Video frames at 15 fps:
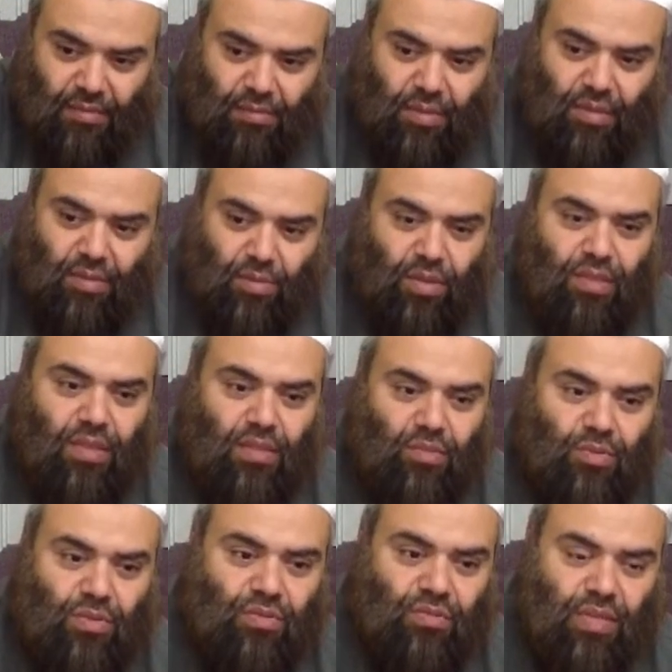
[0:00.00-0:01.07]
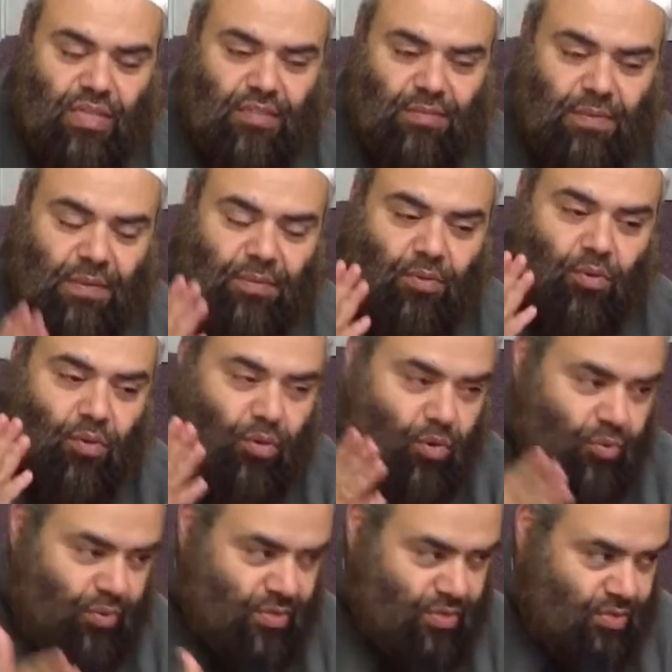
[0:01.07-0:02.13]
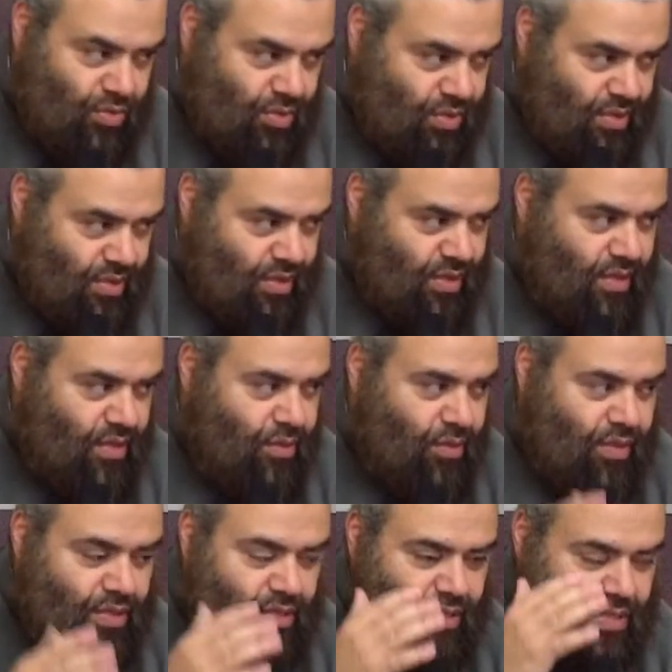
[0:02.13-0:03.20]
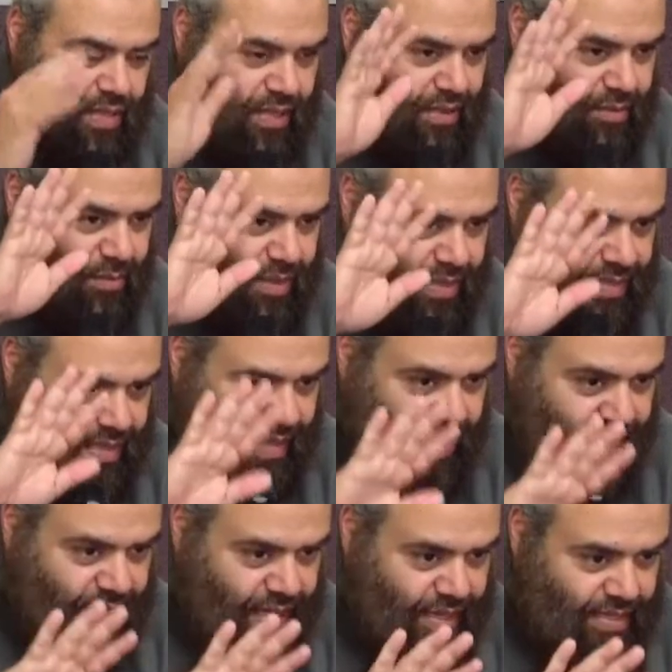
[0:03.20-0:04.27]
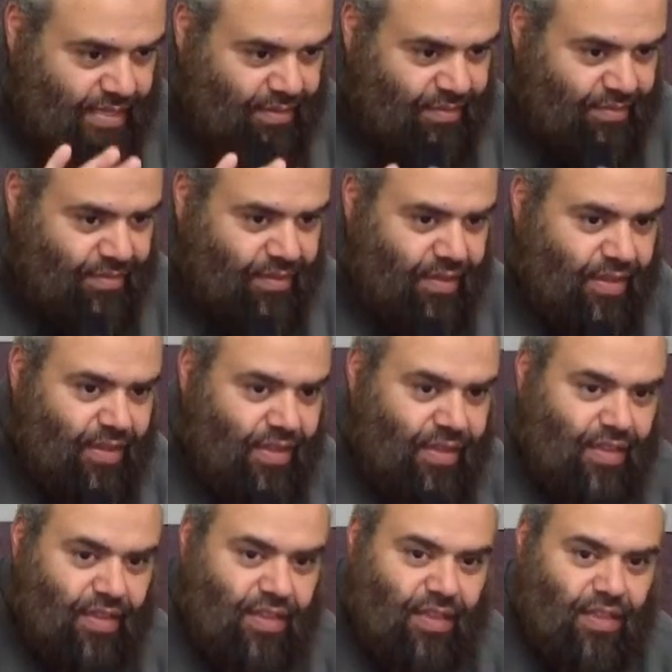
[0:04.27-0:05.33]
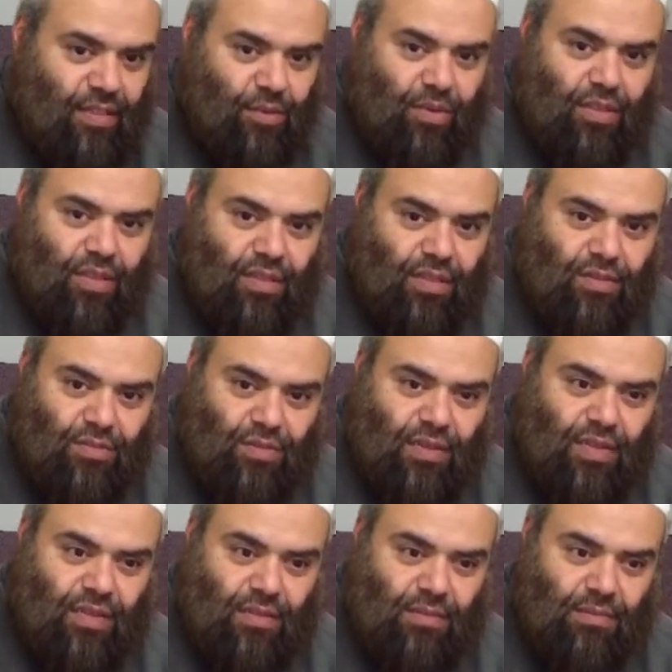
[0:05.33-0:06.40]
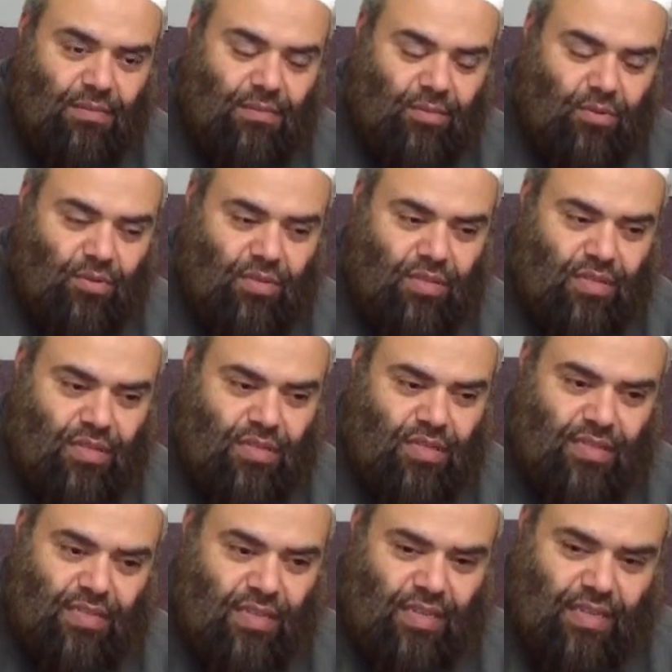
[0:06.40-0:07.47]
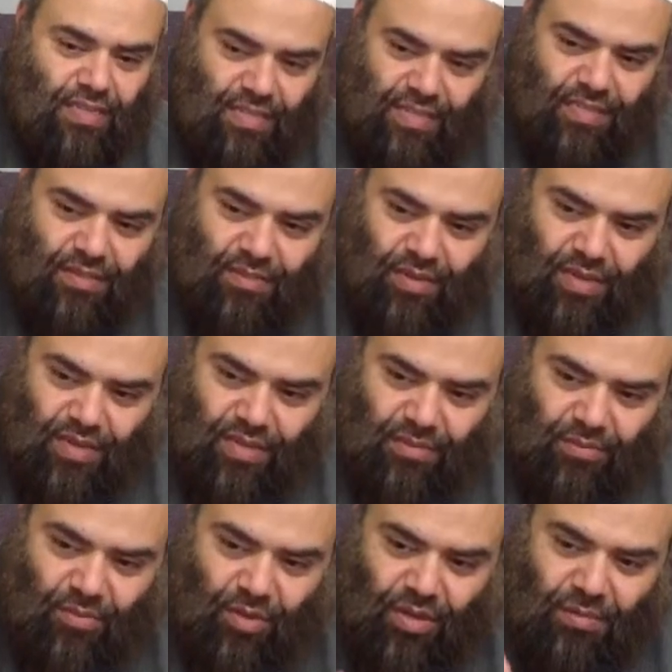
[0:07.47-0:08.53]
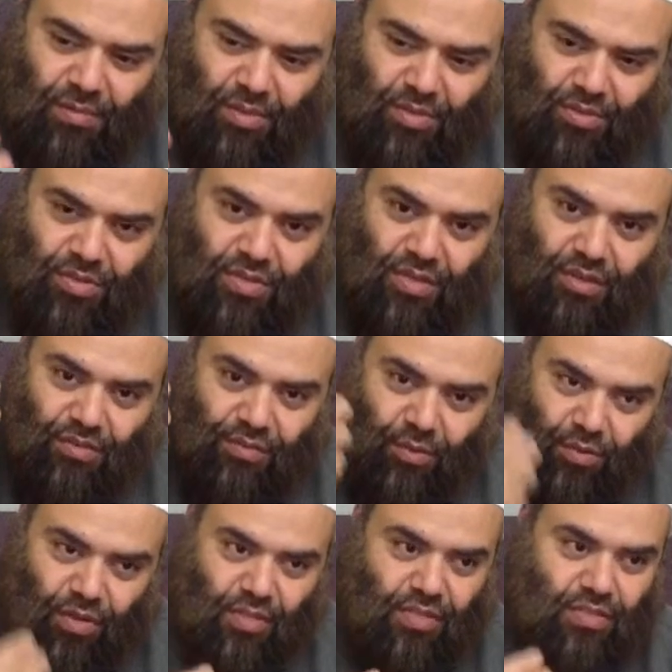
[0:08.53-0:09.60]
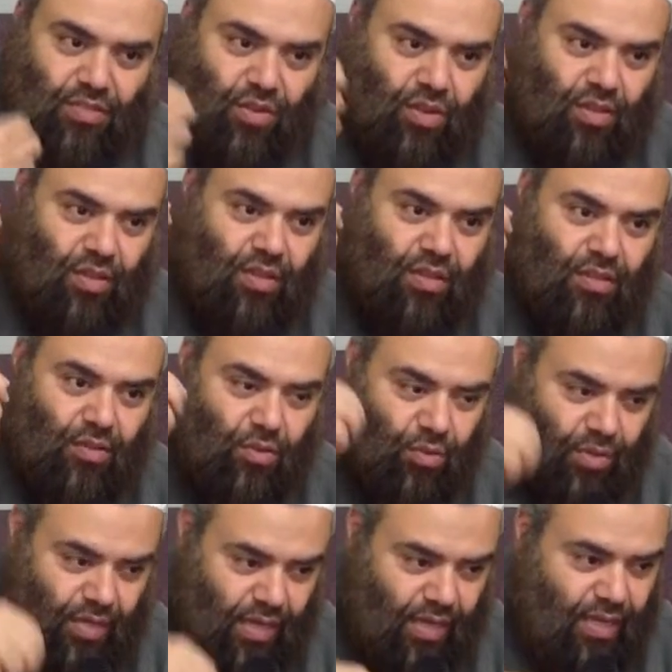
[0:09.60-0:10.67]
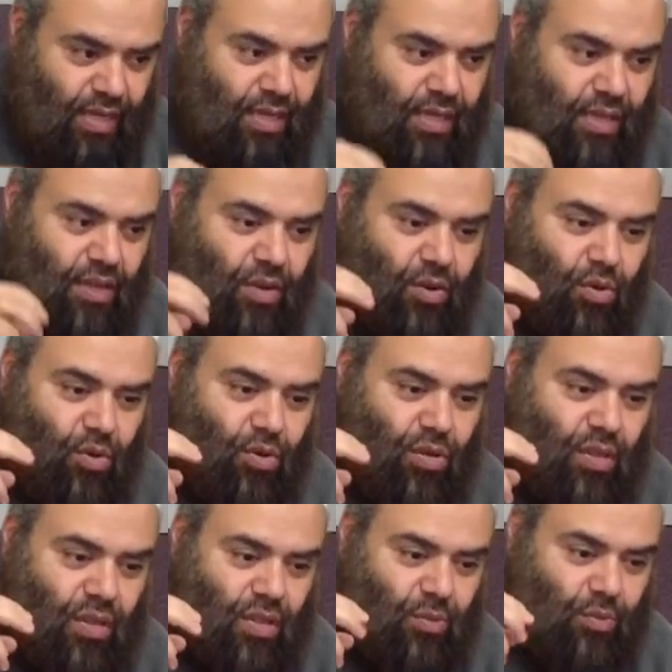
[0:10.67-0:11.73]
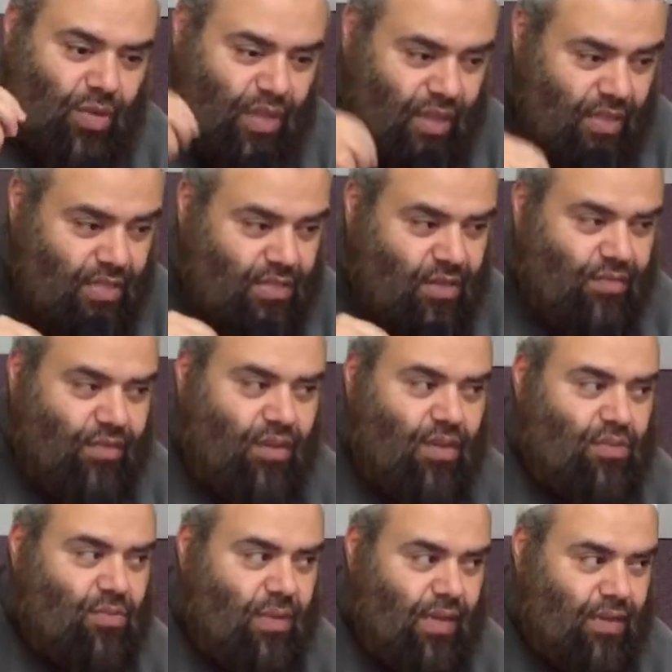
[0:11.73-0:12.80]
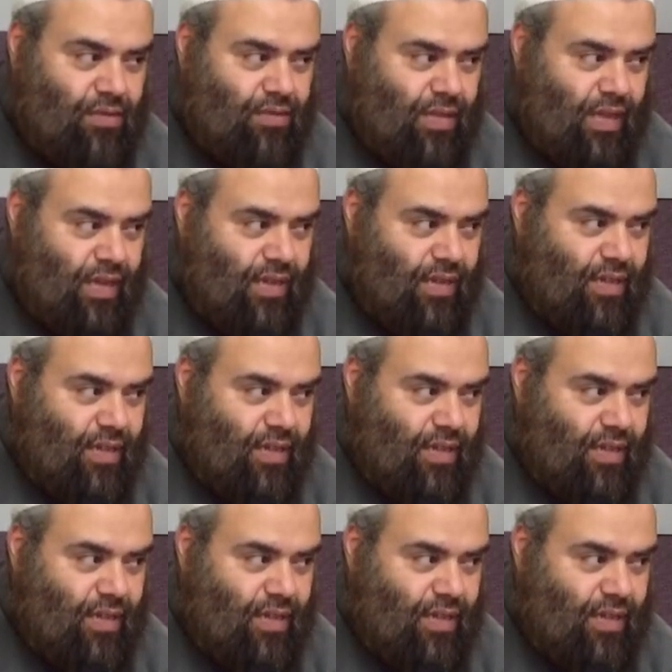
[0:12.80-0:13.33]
But the one that will treat people always good, the ones that basically as if the one that they're treating them good does not exist really. Why? Because they're focused on the ru'ya or the witness of Allah subhanahu wa ta'ala.